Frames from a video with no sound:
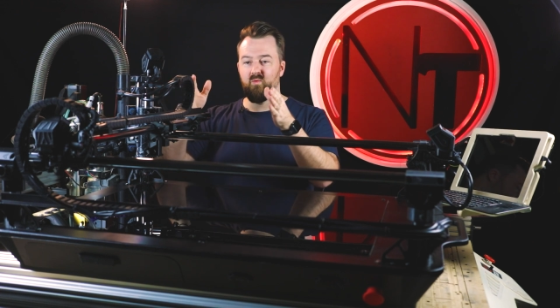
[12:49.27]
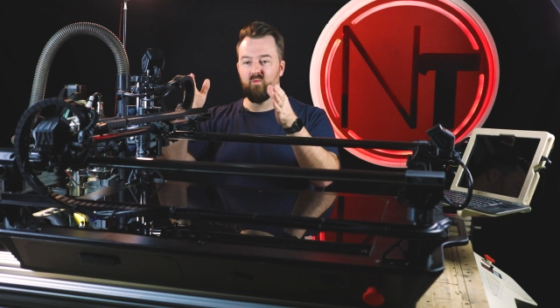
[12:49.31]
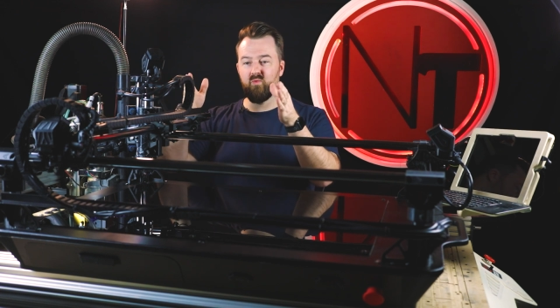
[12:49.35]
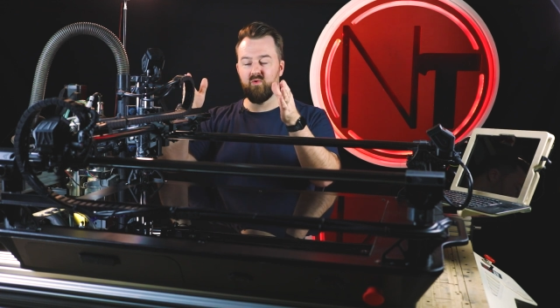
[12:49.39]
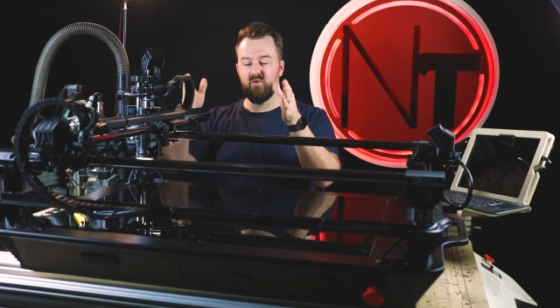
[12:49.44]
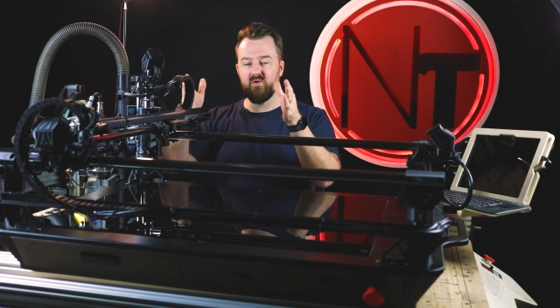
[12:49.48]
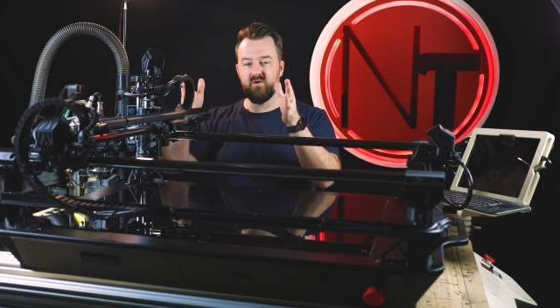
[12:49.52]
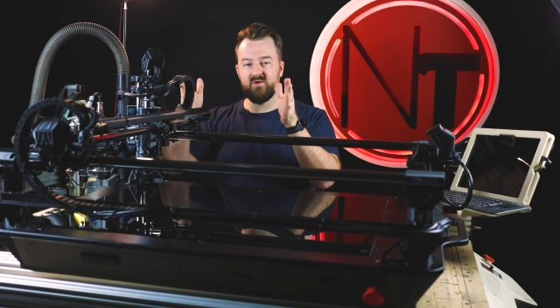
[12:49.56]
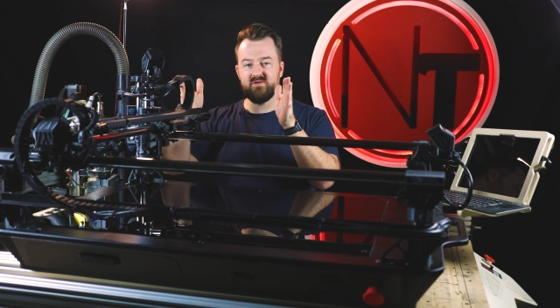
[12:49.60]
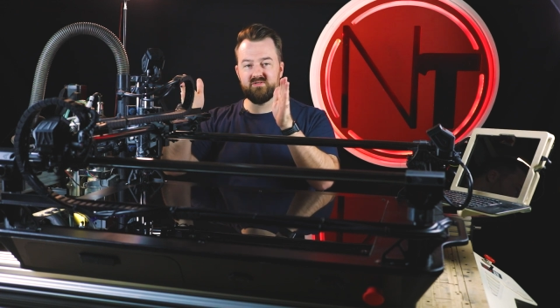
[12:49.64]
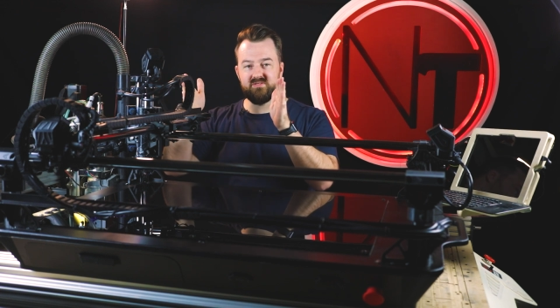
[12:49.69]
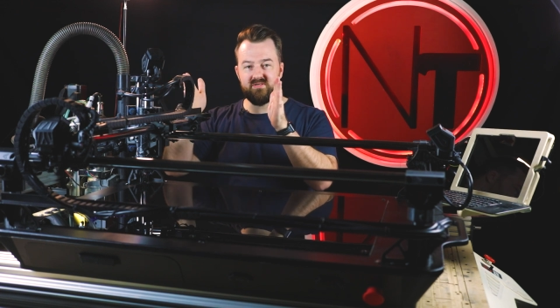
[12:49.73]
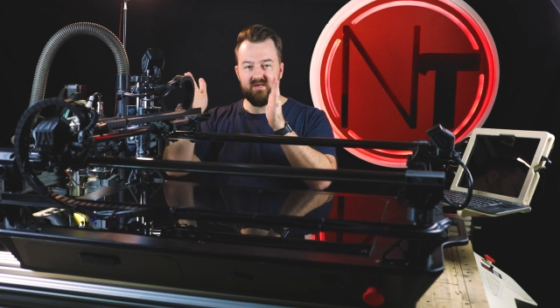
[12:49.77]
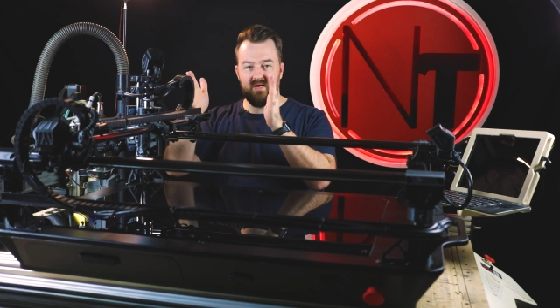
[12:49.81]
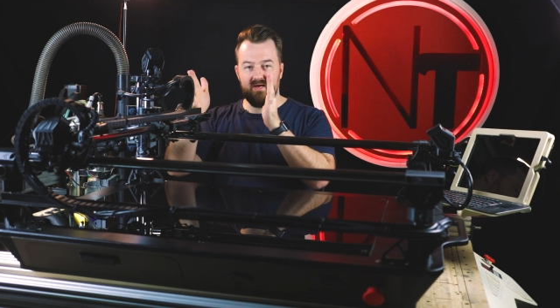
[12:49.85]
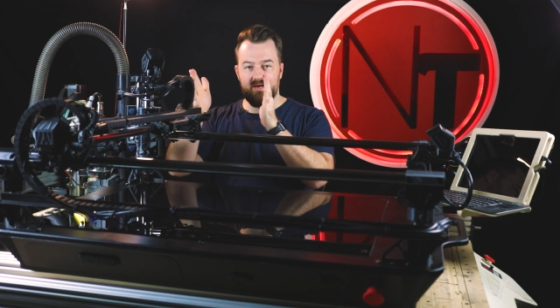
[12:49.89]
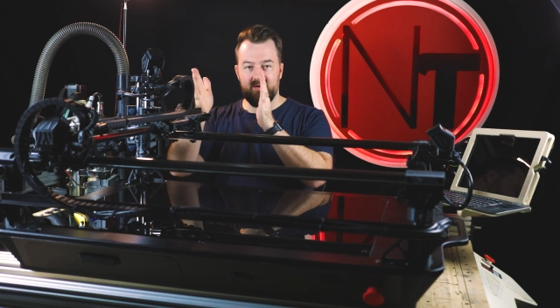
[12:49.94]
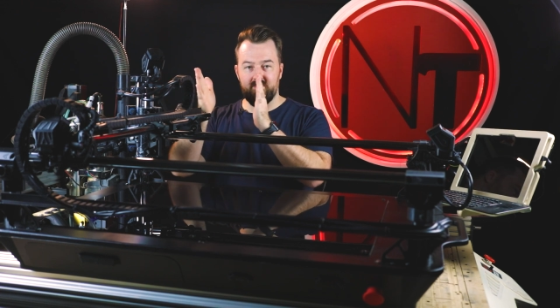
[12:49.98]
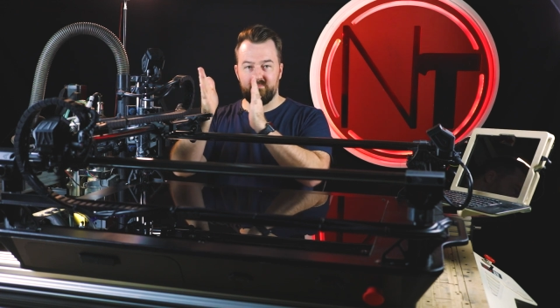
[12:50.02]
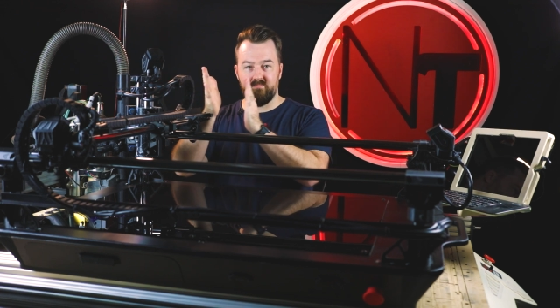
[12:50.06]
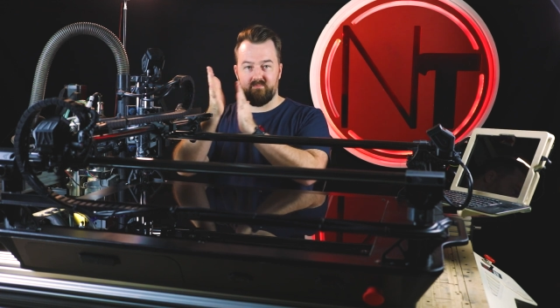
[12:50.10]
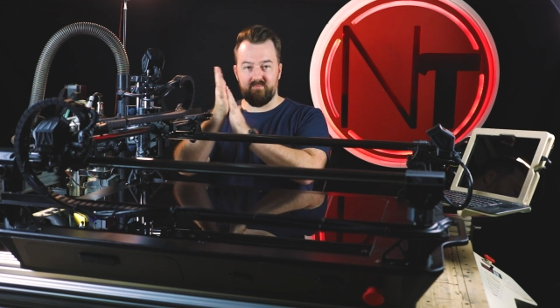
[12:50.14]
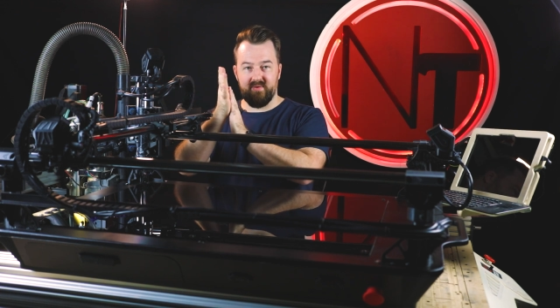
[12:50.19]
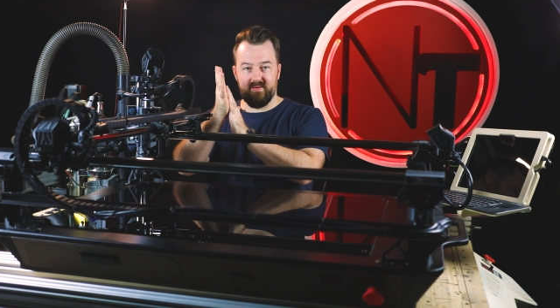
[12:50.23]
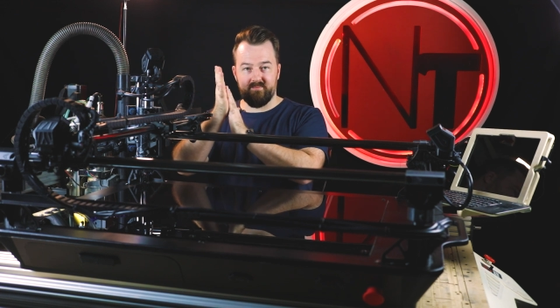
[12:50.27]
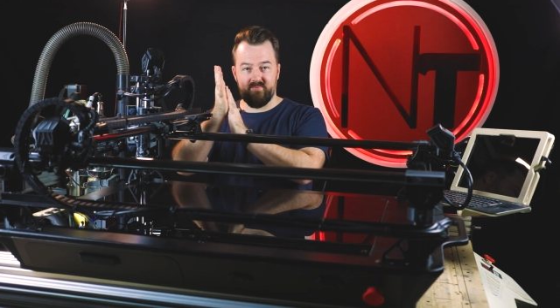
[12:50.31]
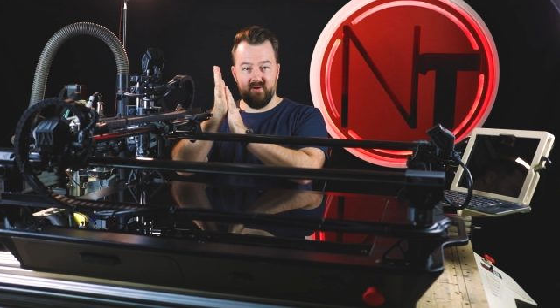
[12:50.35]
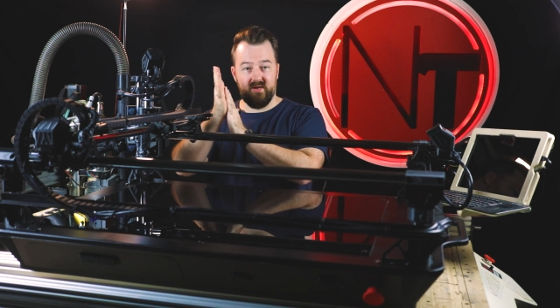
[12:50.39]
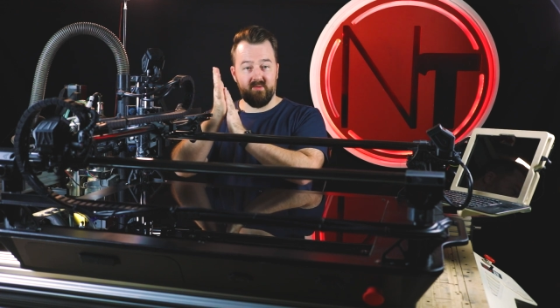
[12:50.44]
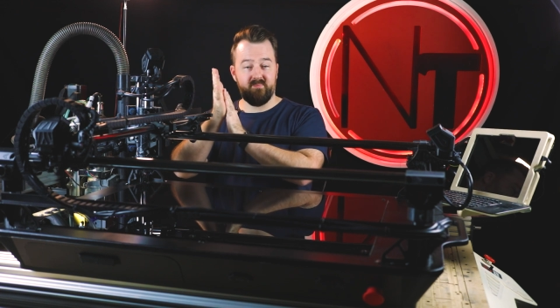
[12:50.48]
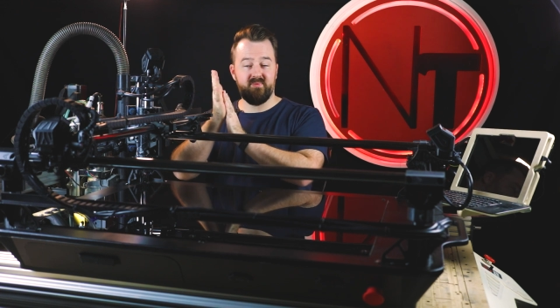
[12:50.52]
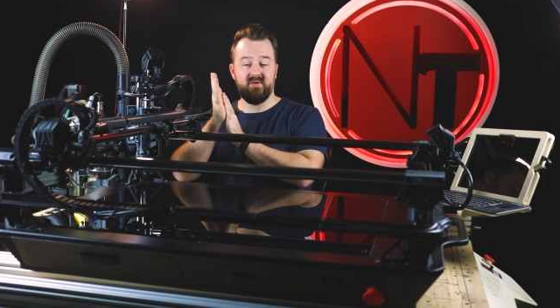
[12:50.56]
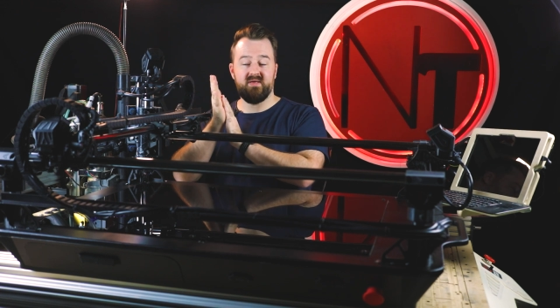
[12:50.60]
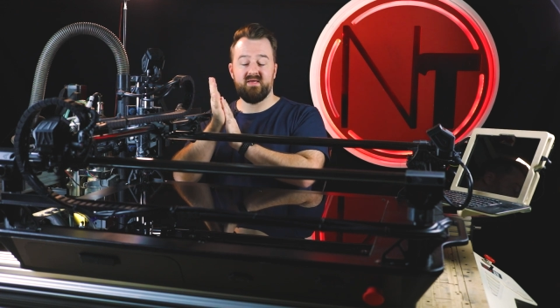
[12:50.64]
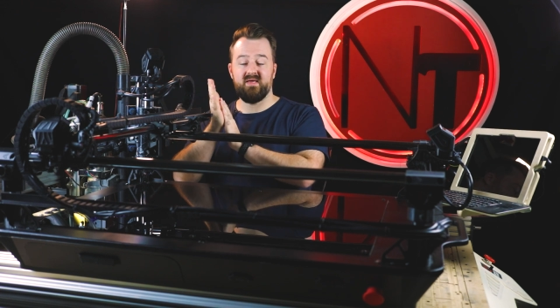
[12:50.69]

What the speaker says: would bump up